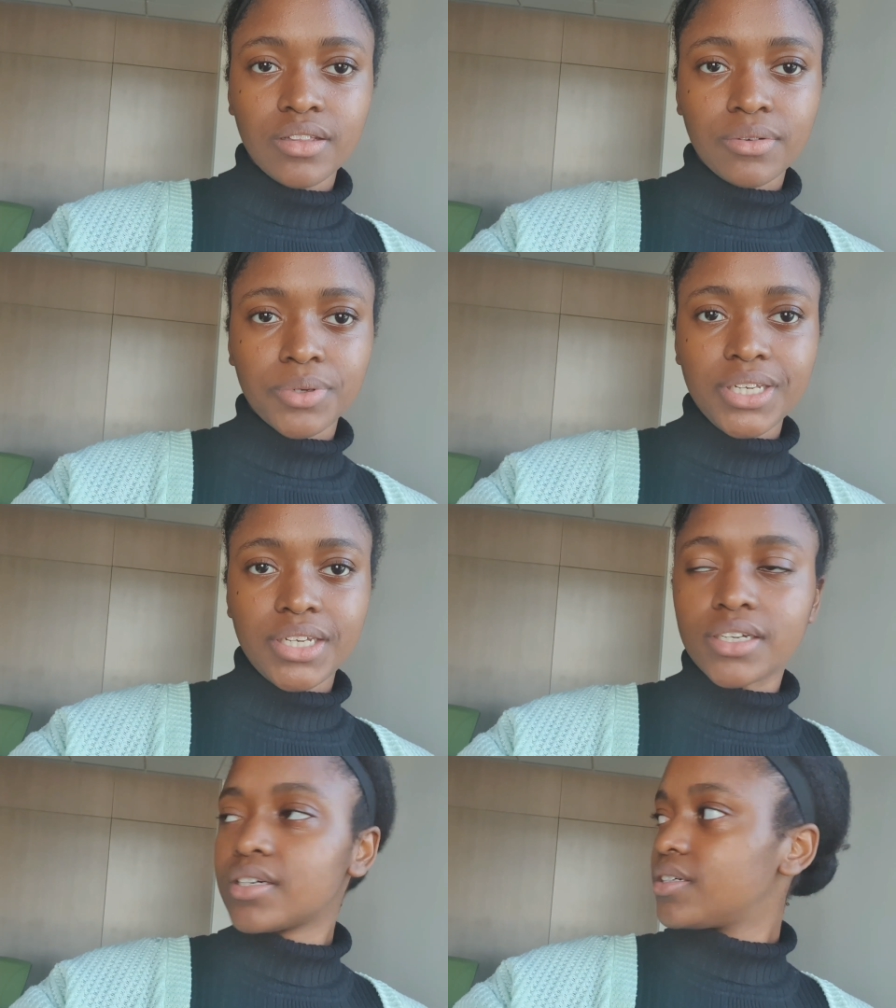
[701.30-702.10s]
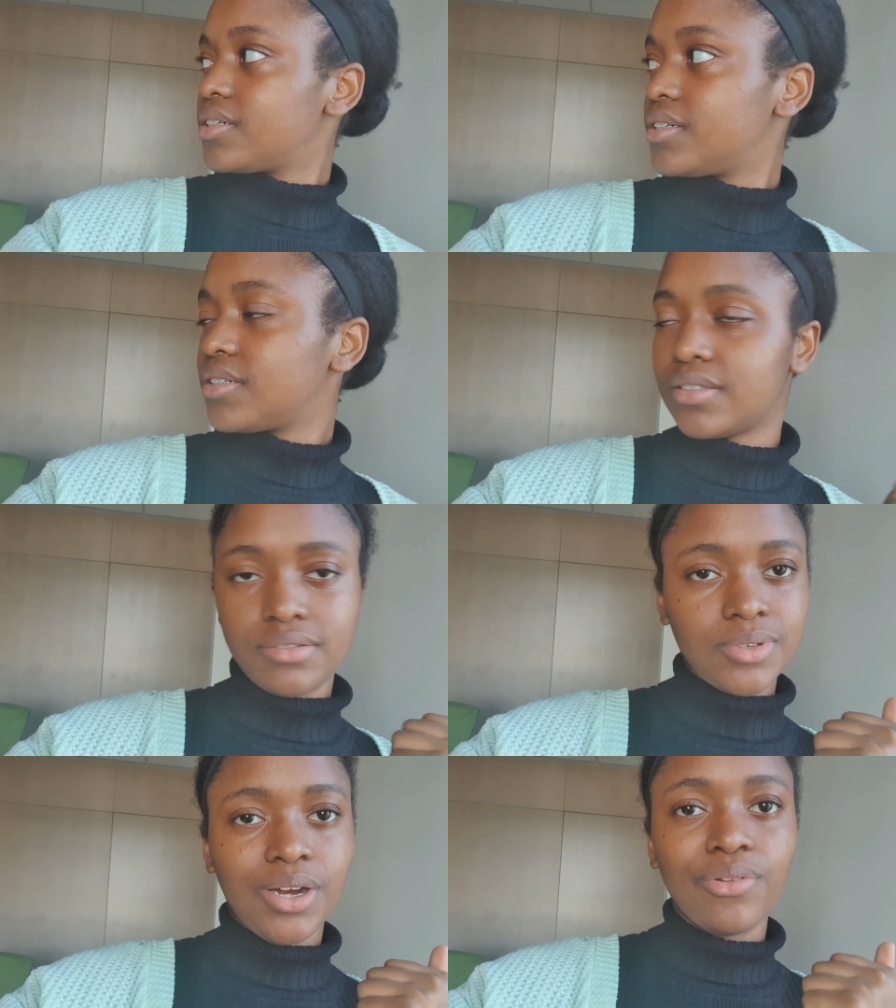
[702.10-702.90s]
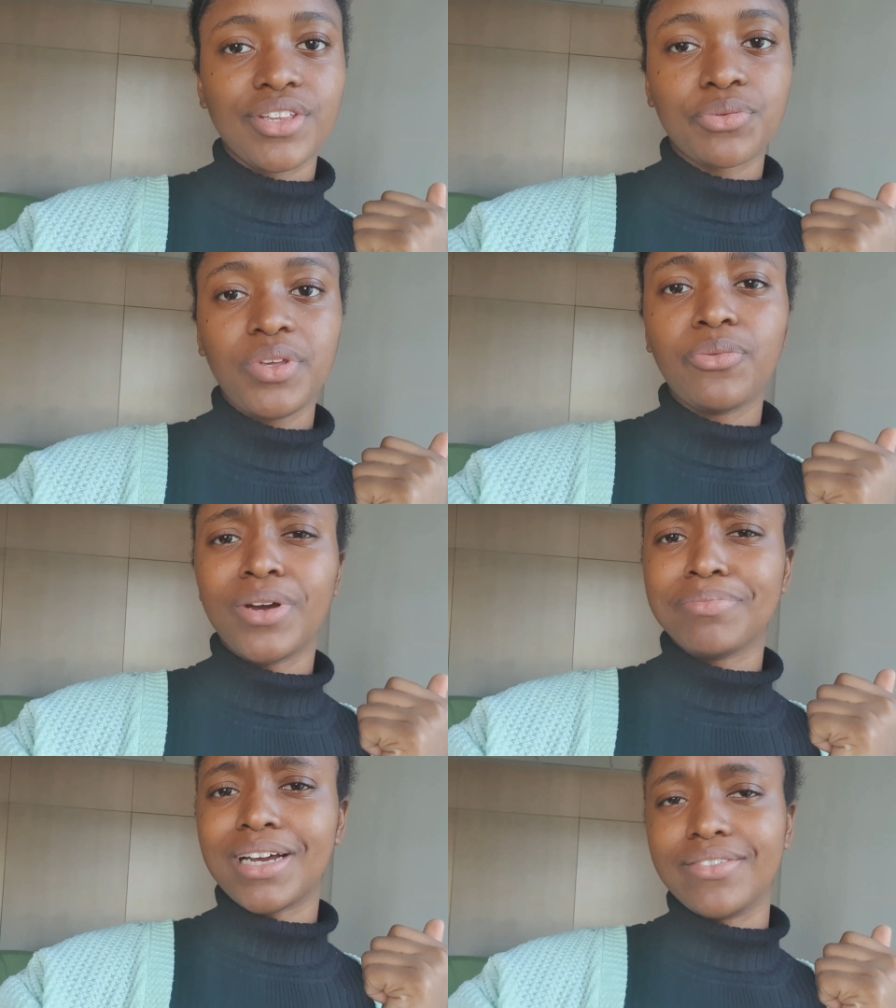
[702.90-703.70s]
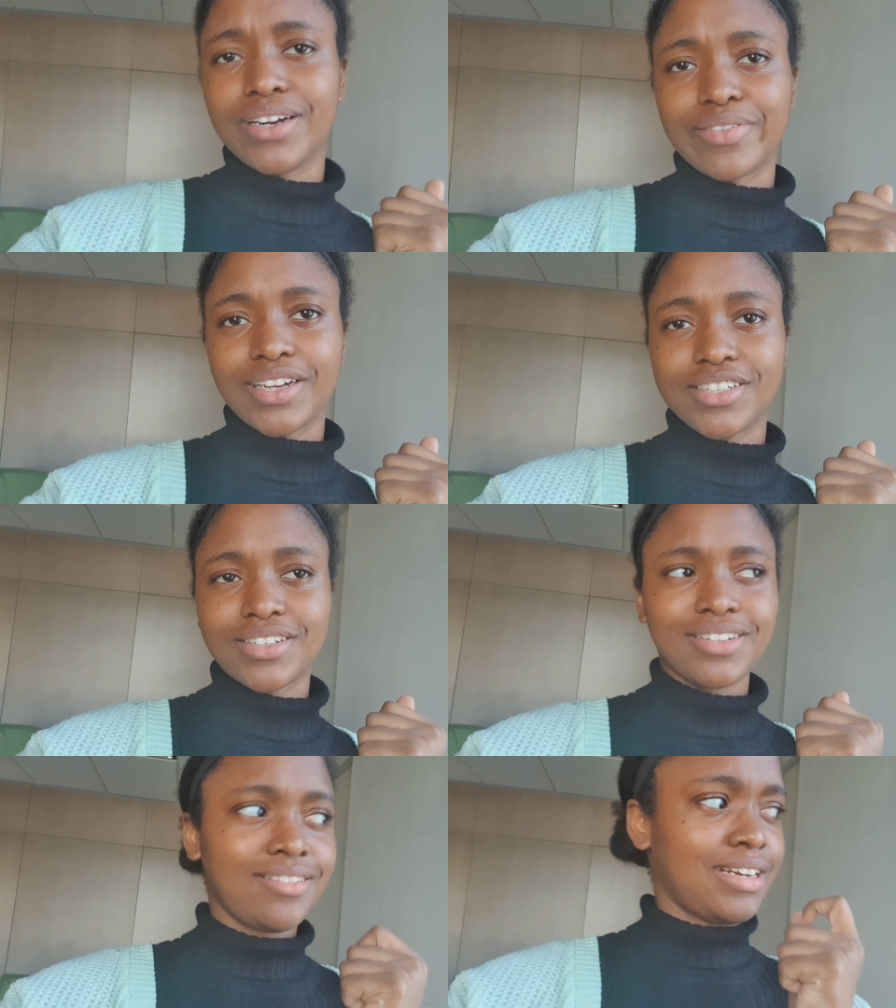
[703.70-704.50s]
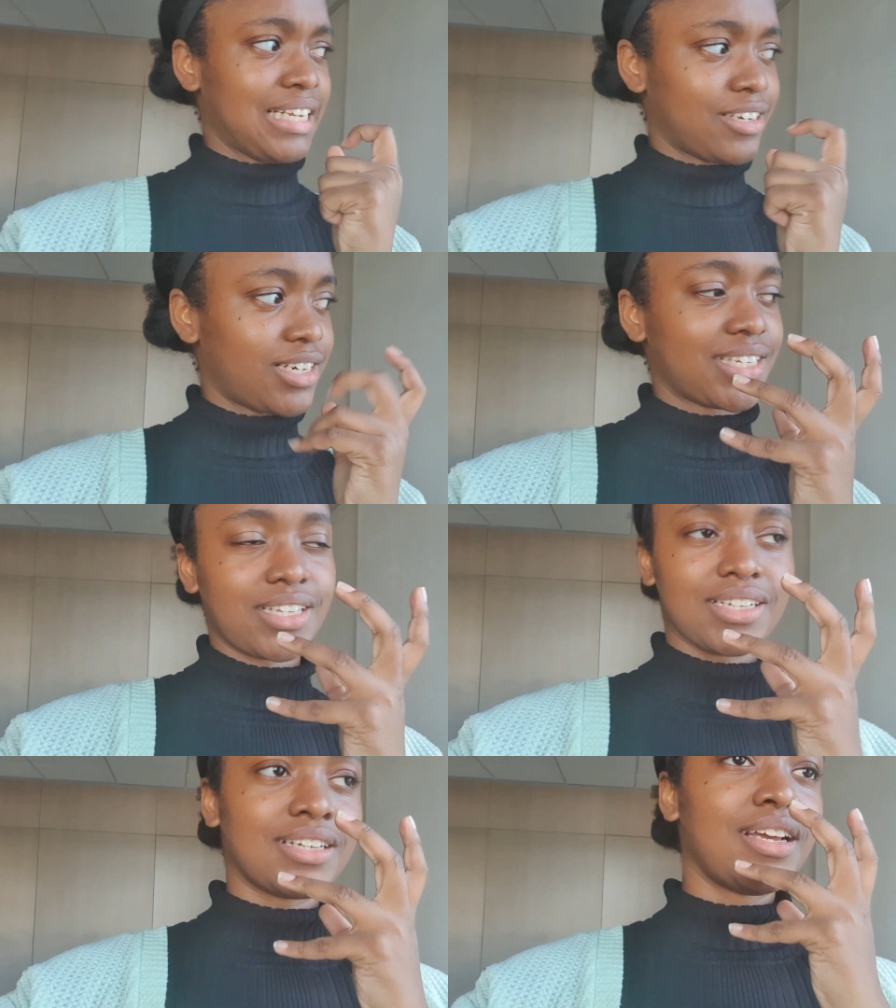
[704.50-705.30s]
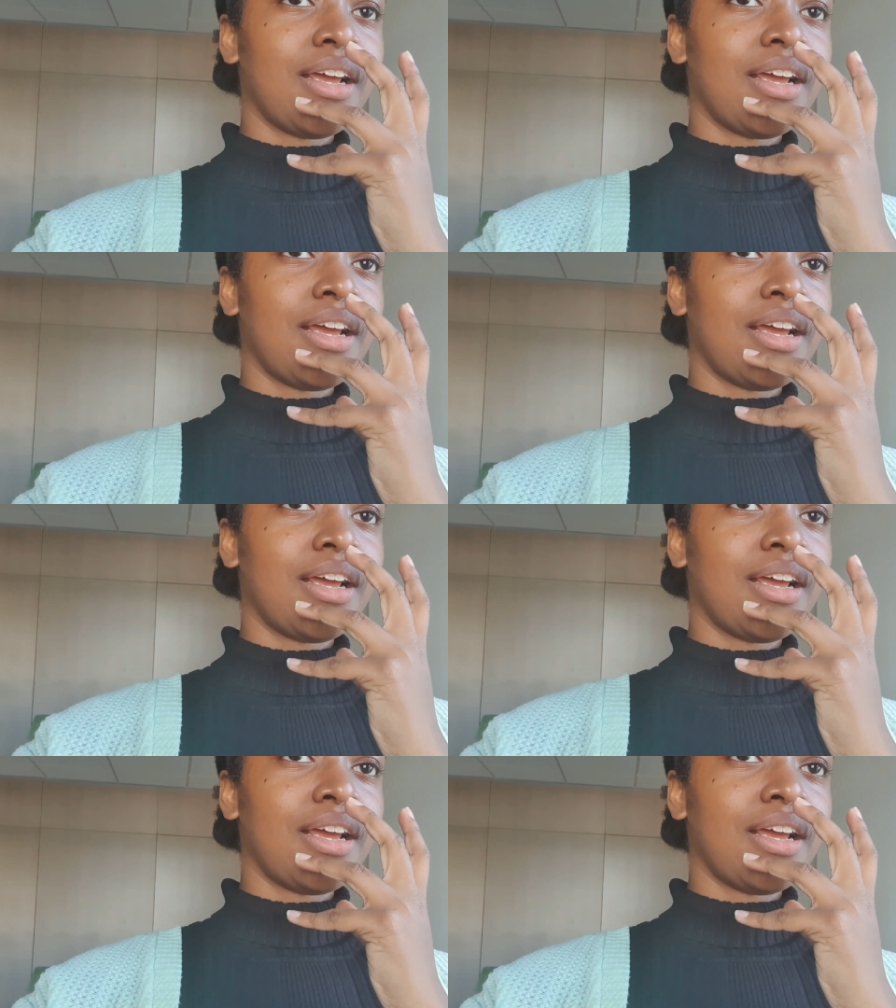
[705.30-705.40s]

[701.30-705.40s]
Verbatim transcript: the week. Wow, this week went by very fast. Like, honestly.